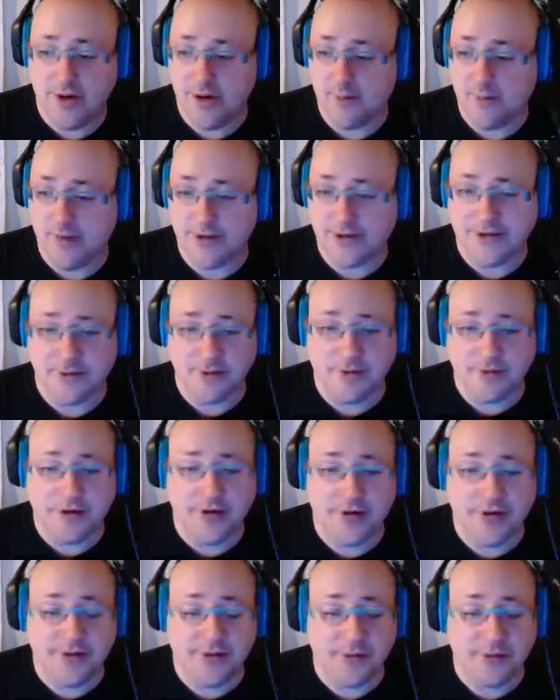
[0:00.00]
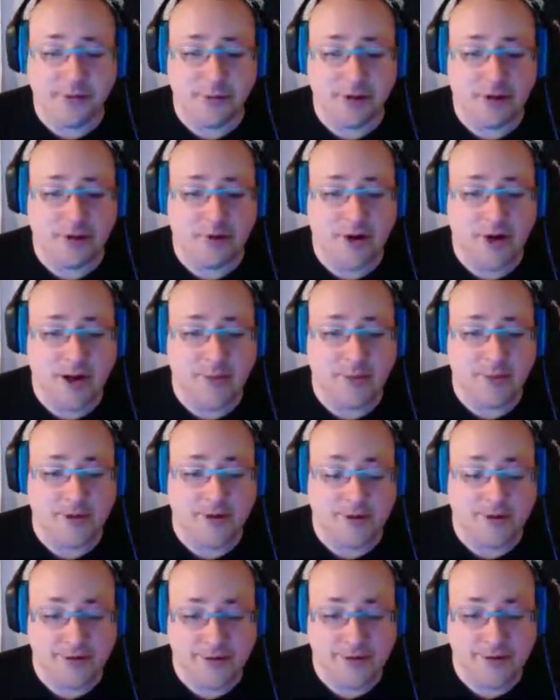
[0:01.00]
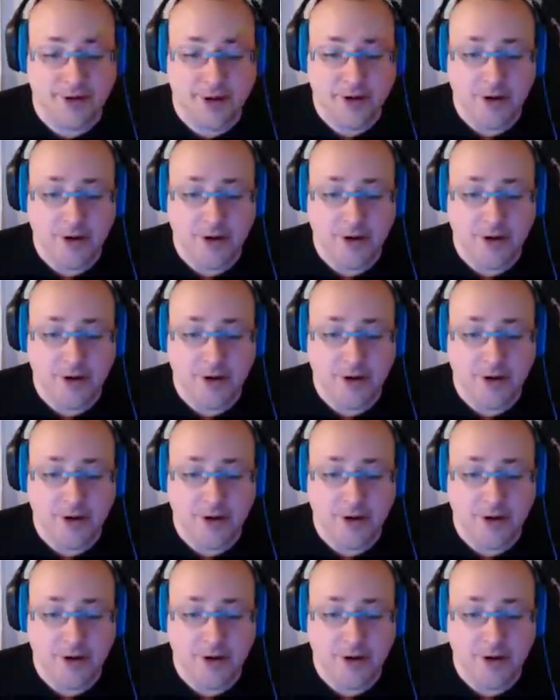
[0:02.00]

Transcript: Makes it really easy for me to grab this.